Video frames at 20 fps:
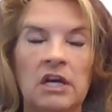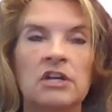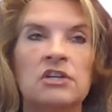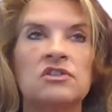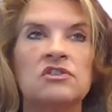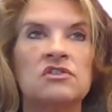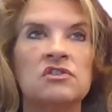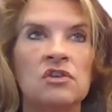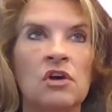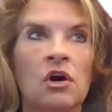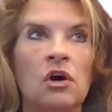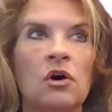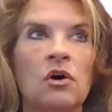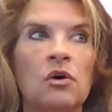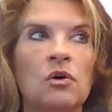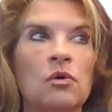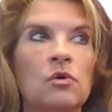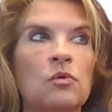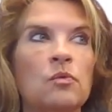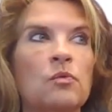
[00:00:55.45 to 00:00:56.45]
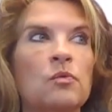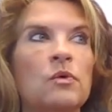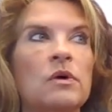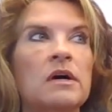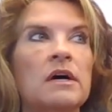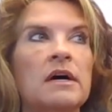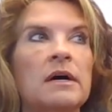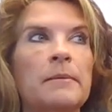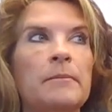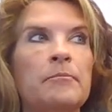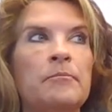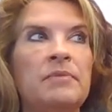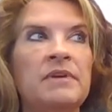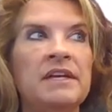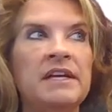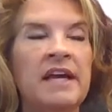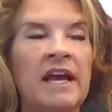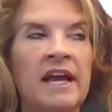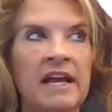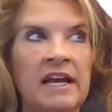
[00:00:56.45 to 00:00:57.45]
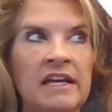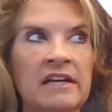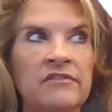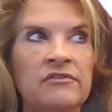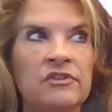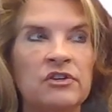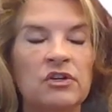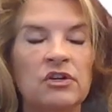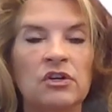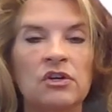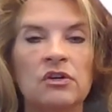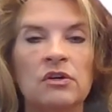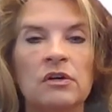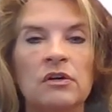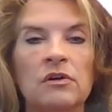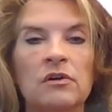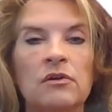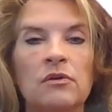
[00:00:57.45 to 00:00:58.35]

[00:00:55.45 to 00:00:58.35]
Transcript: So behavior,